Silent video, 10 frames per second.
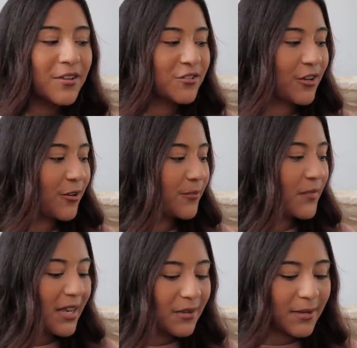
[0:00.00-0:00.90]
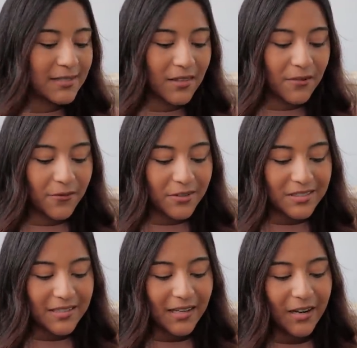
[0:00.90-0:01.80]
So anyways, the
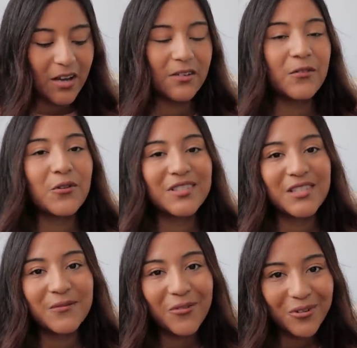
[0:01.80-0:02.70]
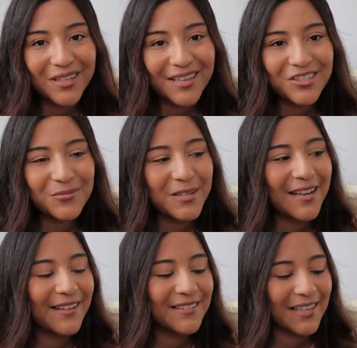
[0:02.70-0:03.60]
first thing that I got, of course, is foliage,
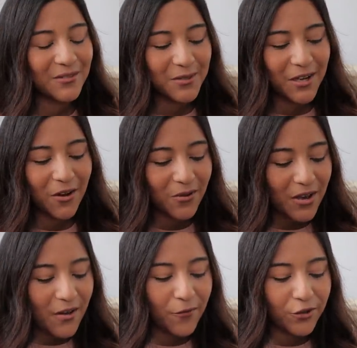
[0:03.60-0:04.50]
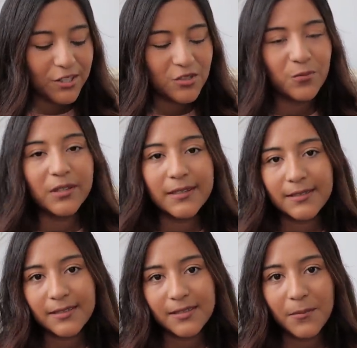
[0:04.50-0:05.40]
because as we know, foliage really
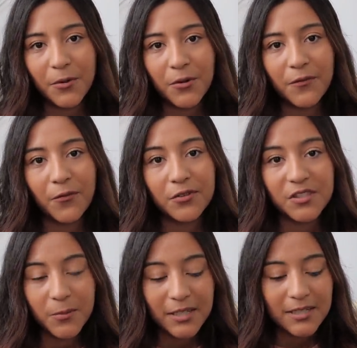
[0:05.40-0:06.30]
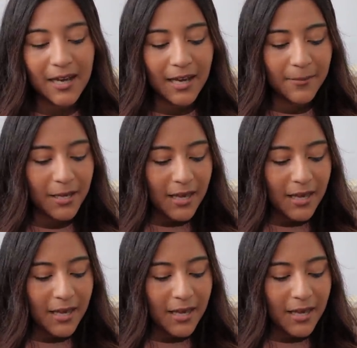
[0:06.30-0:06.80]
sets the mood for springtime.